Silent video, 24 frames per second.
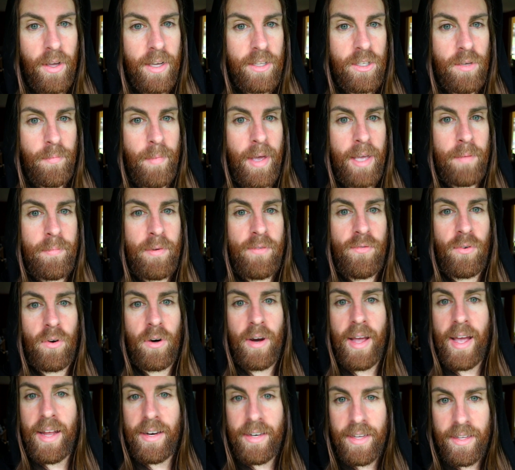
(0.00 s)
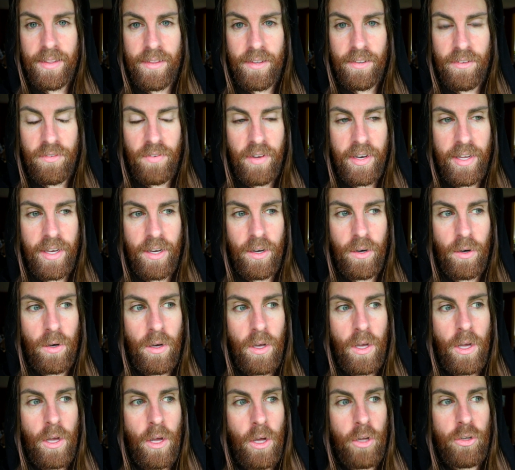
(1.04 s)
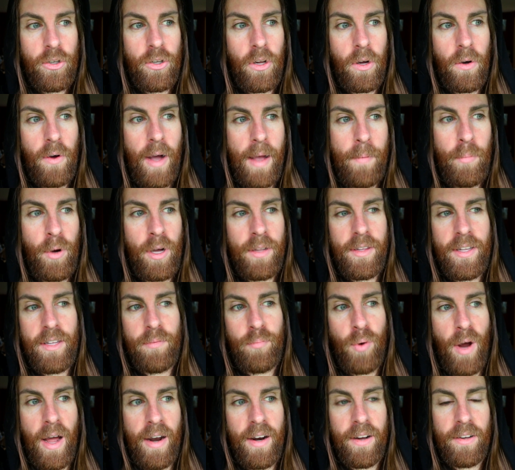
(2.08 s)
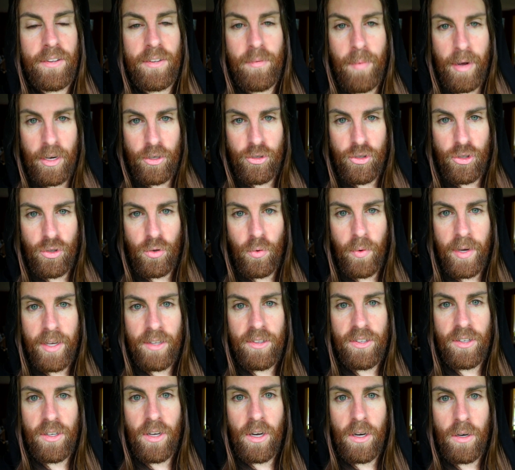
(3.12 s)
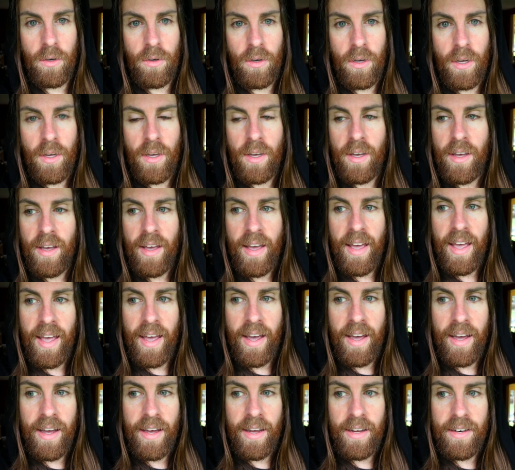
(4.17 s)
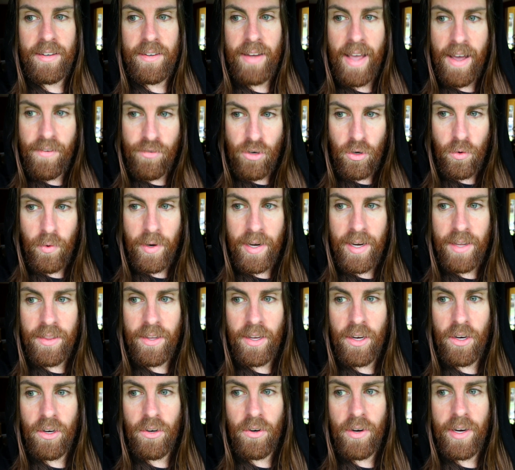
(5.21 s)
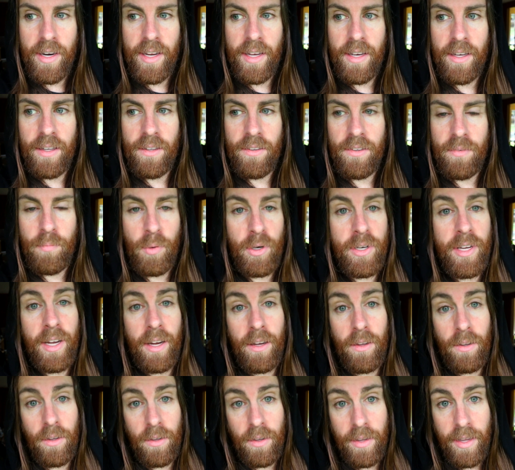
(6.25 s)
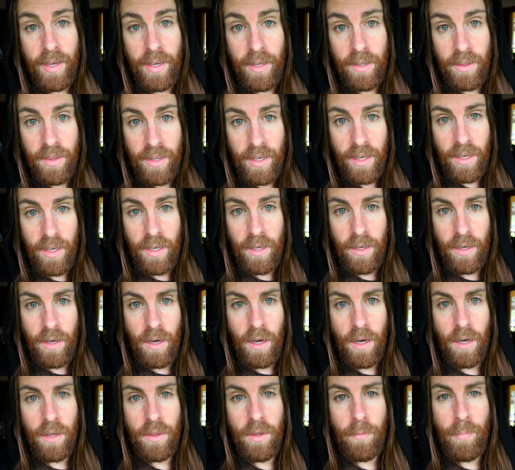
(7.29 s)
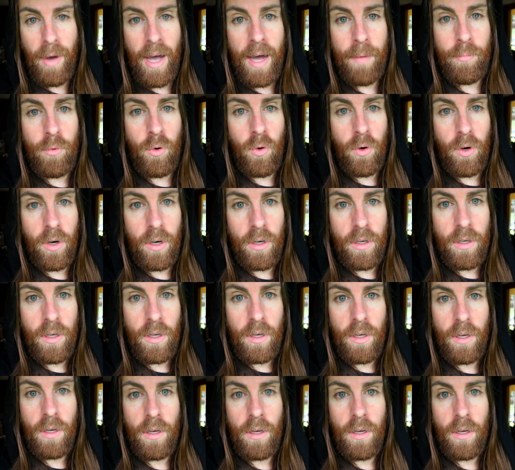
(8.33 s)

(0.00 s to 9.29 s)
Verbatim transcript: like to make before ending this video. So I bought these products about 2 weeks ago, and after reading the ingredients, particularly the popcorn,